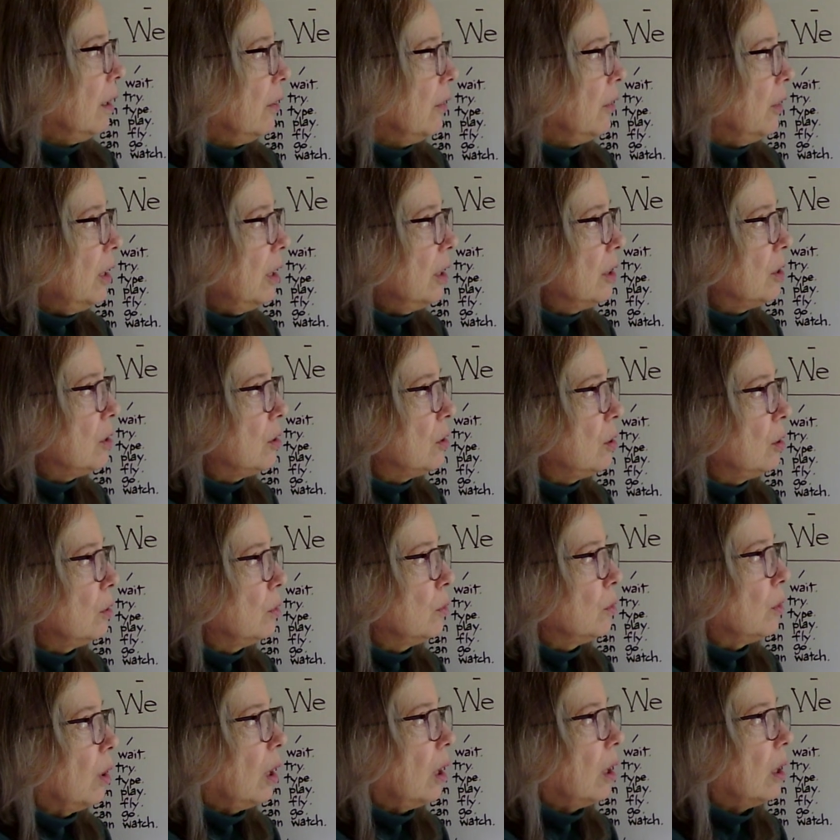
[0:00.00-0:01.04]
These
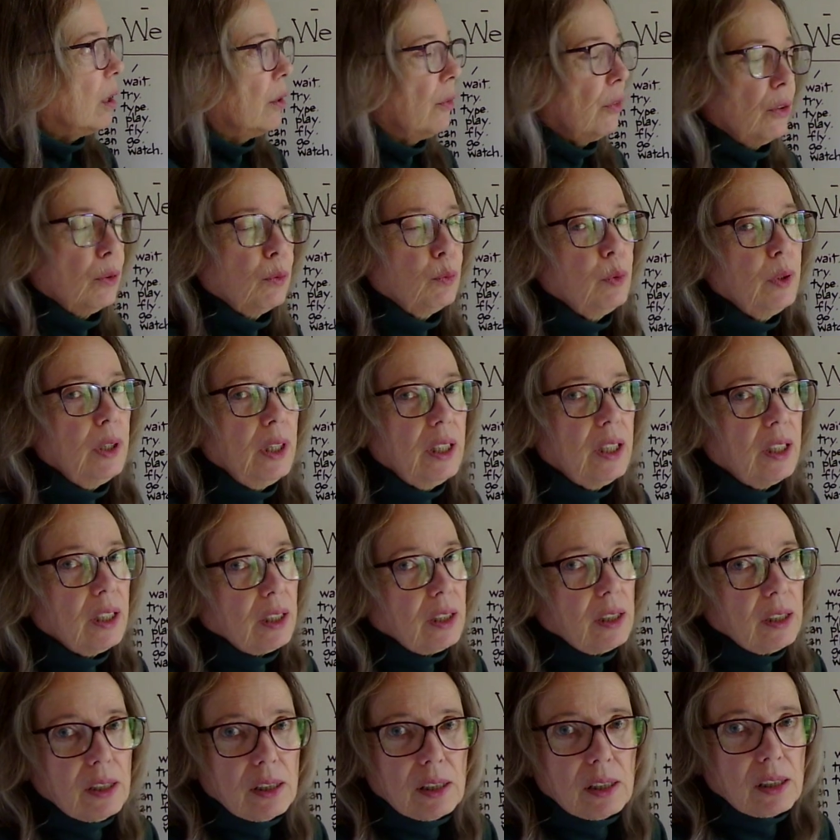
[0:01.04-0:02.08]
two are the
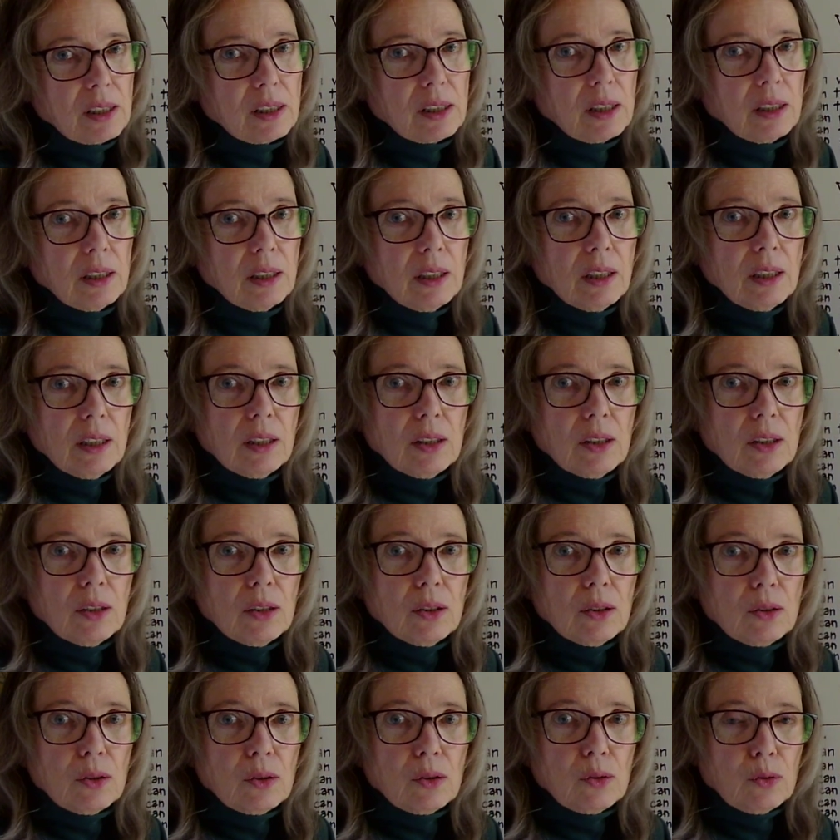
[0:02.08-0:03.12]
weakest
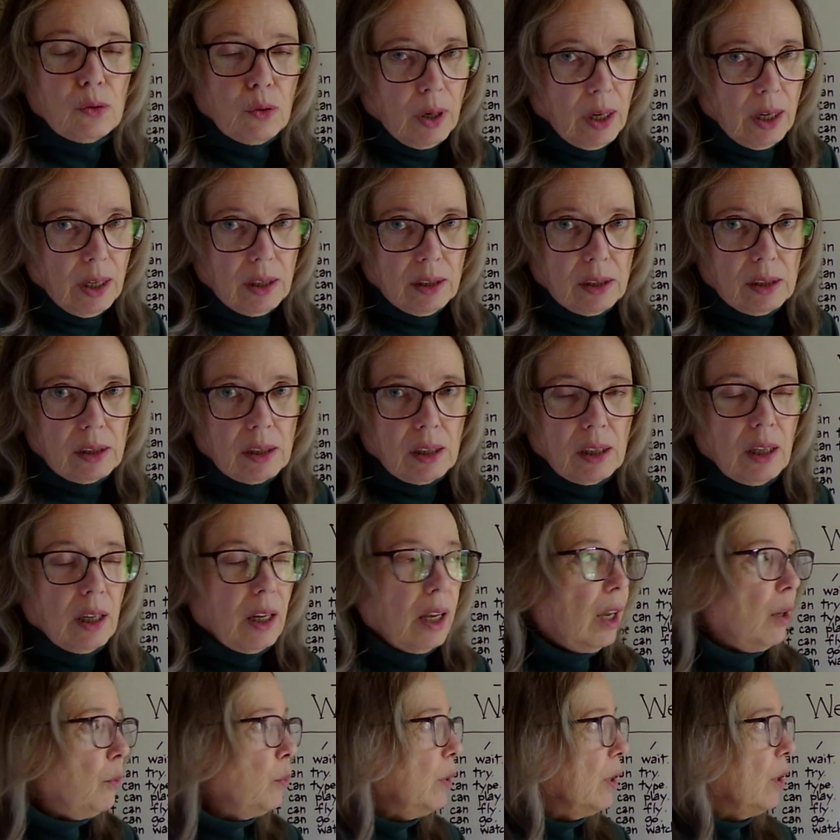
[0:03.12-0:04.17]
stress,
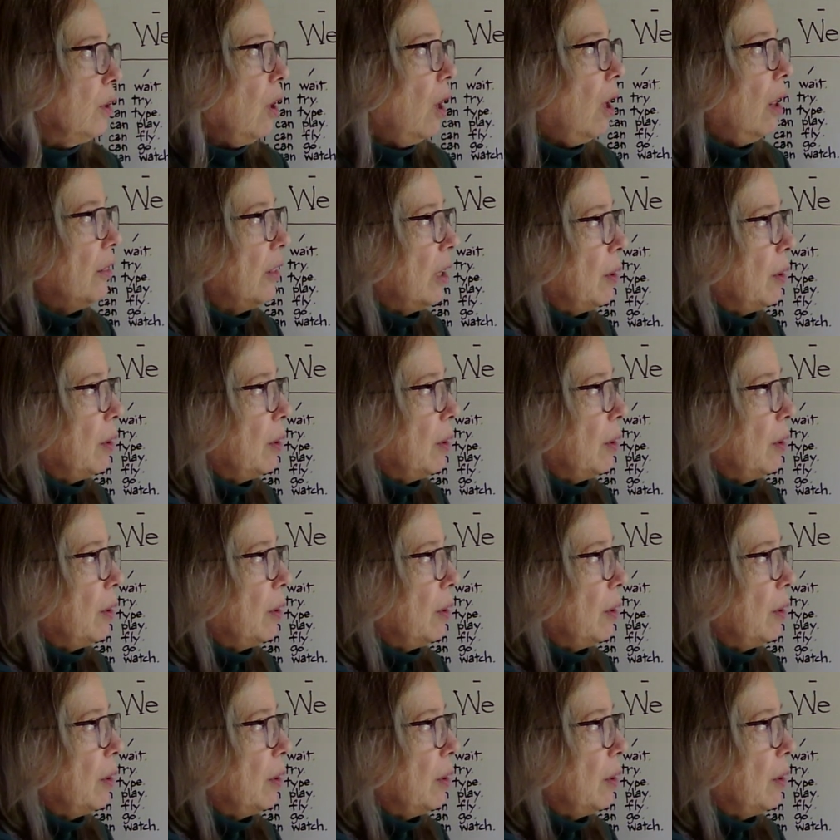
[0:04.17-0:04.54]
and we call